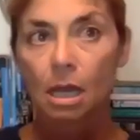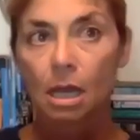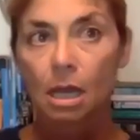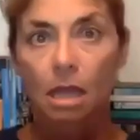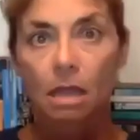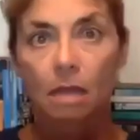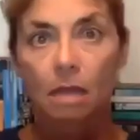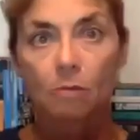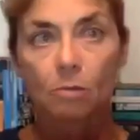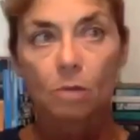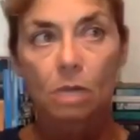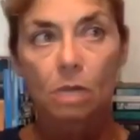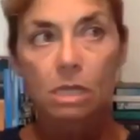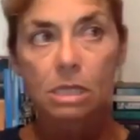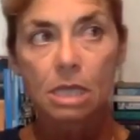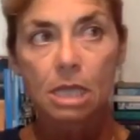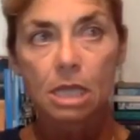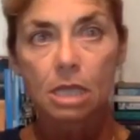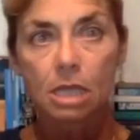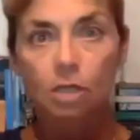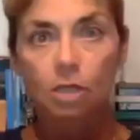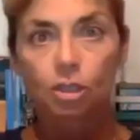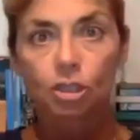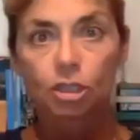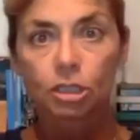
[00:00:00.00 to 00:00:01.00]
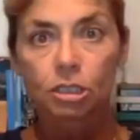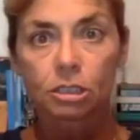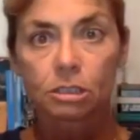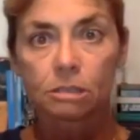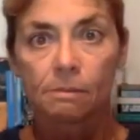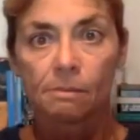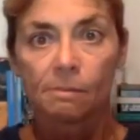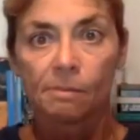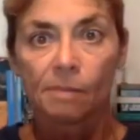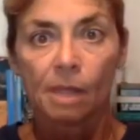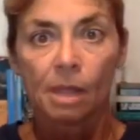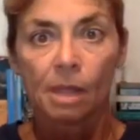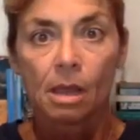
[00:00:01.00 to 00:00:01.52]
And then one day
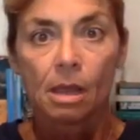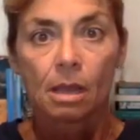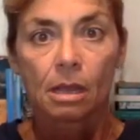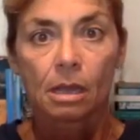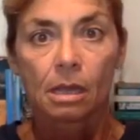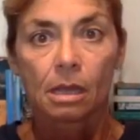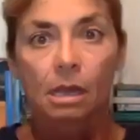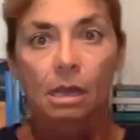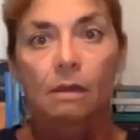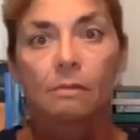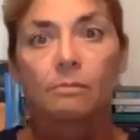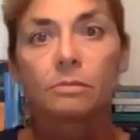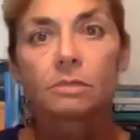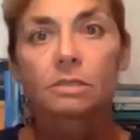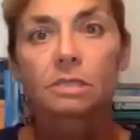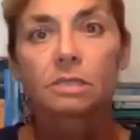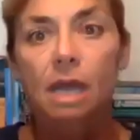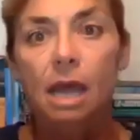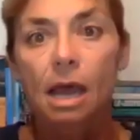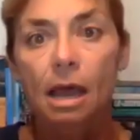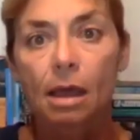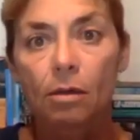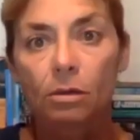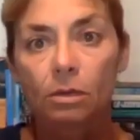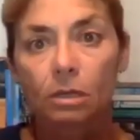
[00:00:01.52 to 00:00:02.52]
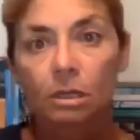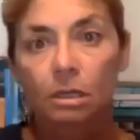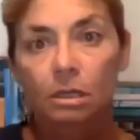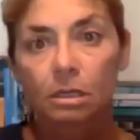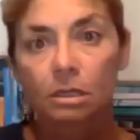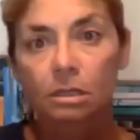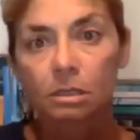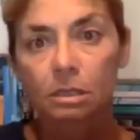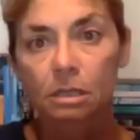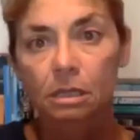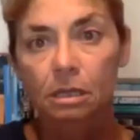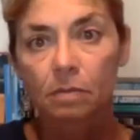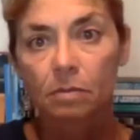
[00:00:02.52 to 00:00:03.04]
just comes out and
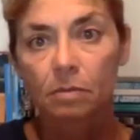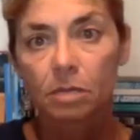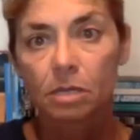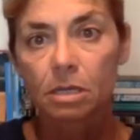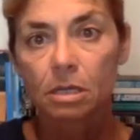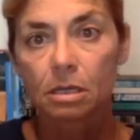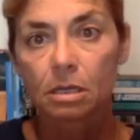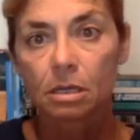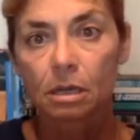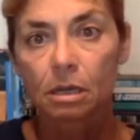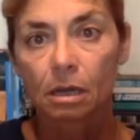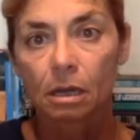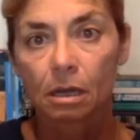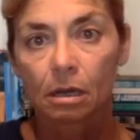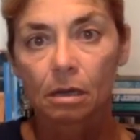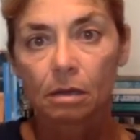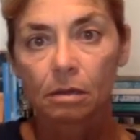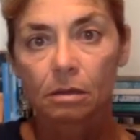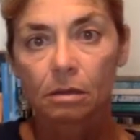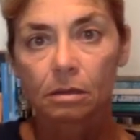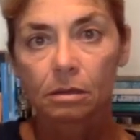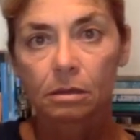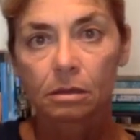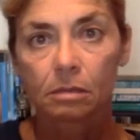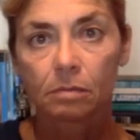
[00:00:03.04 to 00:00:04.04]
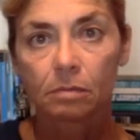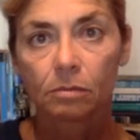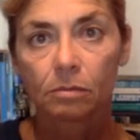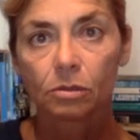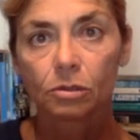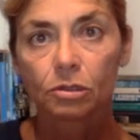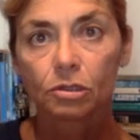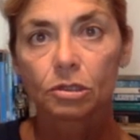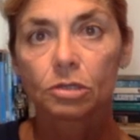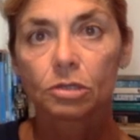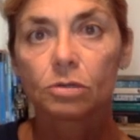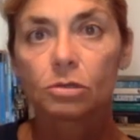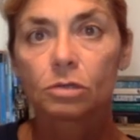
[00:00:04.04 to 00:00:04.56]
is going to be uh, the
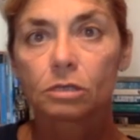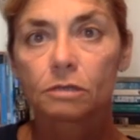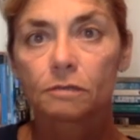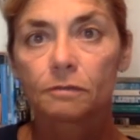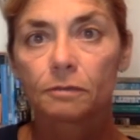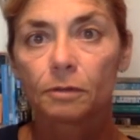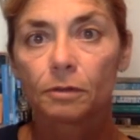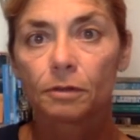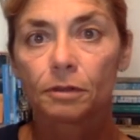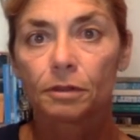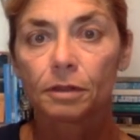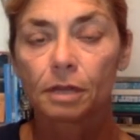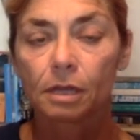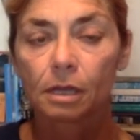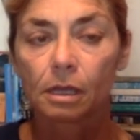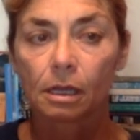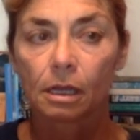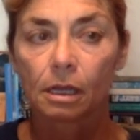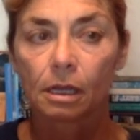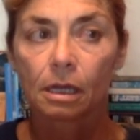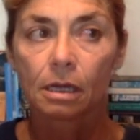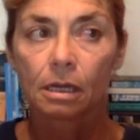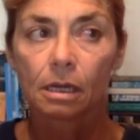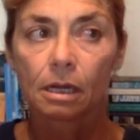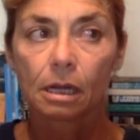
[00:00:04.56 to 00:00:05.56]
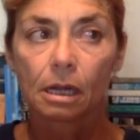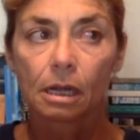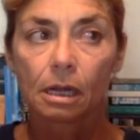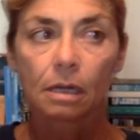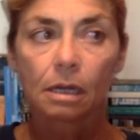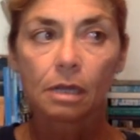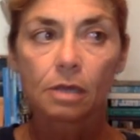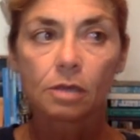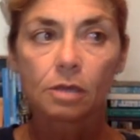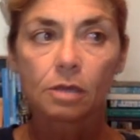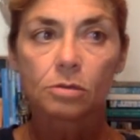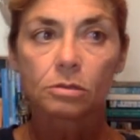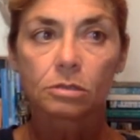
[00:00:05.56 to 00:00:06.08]
most useful thing. And, and
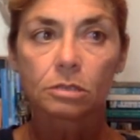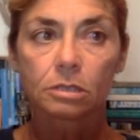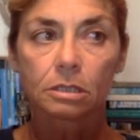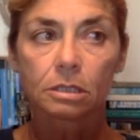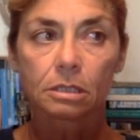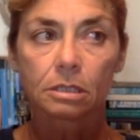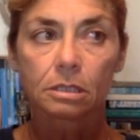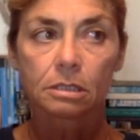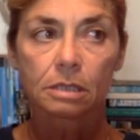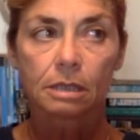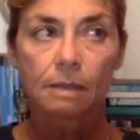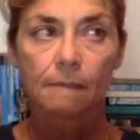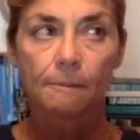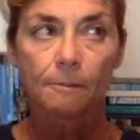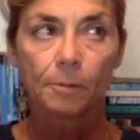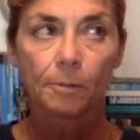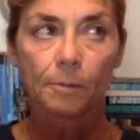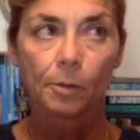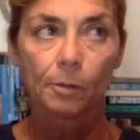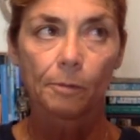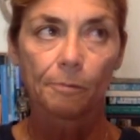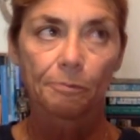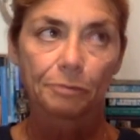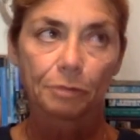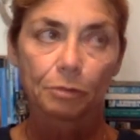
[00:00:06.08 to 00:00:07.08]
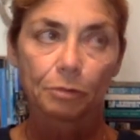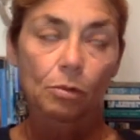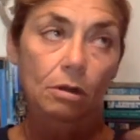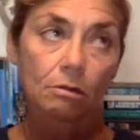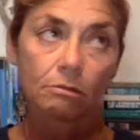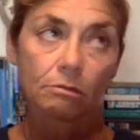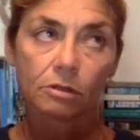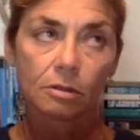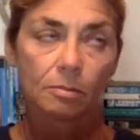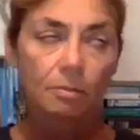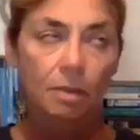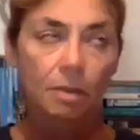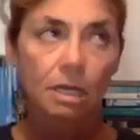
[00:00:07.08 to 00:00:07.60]
I use an example, one
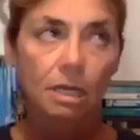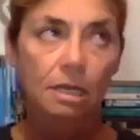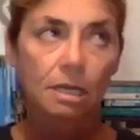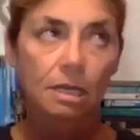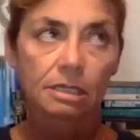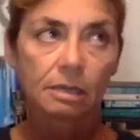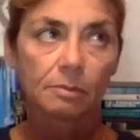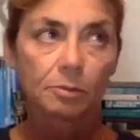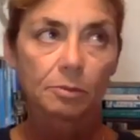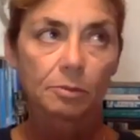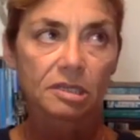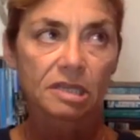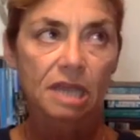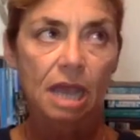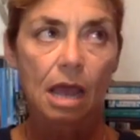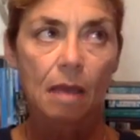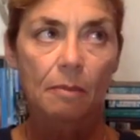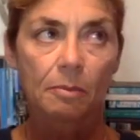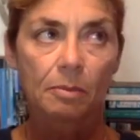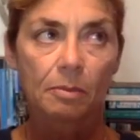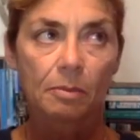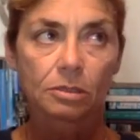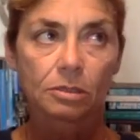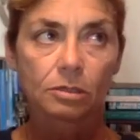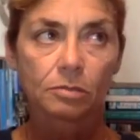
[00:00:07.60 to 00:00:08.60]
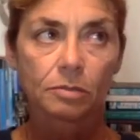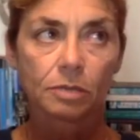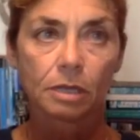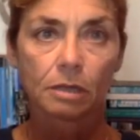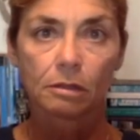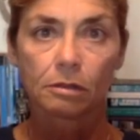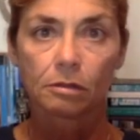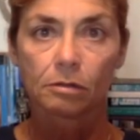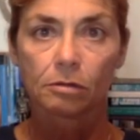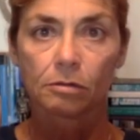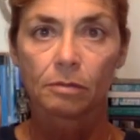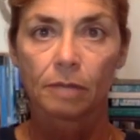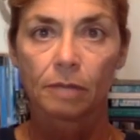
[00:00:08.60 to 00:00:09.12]
of the many examples happened to me
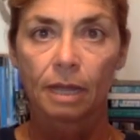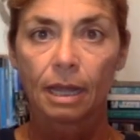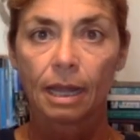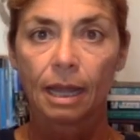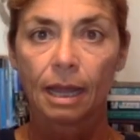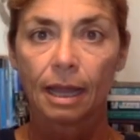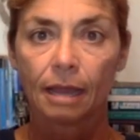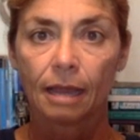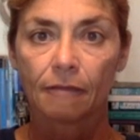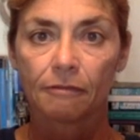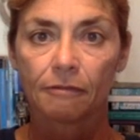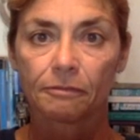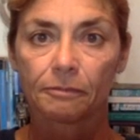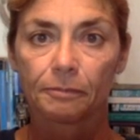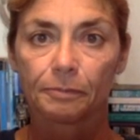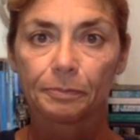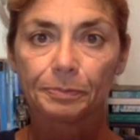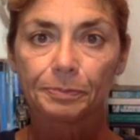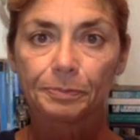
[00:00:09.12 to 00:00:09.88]
through my life,